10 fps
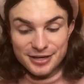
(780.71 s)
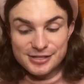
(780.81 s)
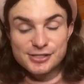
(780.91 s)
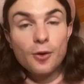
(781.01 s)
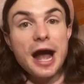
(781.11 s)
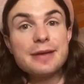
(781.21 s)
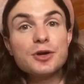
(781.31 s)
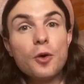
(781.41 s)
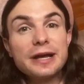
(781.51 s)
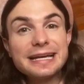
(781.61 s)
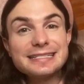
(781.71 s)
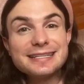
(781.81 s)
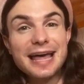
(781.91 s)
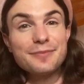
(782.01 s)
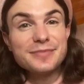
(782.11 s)
So I'm going into
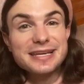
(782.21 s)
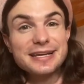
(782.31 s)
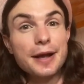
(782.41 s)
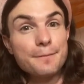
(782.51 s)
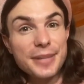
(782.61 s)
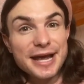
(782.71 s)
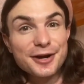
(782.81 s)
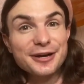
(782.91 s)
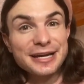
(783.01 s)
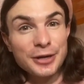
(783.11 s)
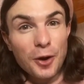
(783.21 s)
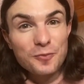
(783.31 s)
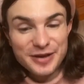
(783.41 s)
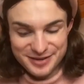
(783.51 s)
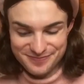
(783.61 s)
that meeting bare and
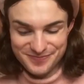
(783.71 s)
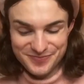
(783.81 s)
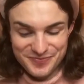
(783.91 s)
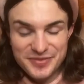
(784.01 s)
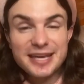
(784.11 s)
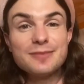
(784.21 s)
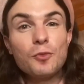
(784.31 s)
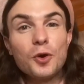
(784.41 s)
open in more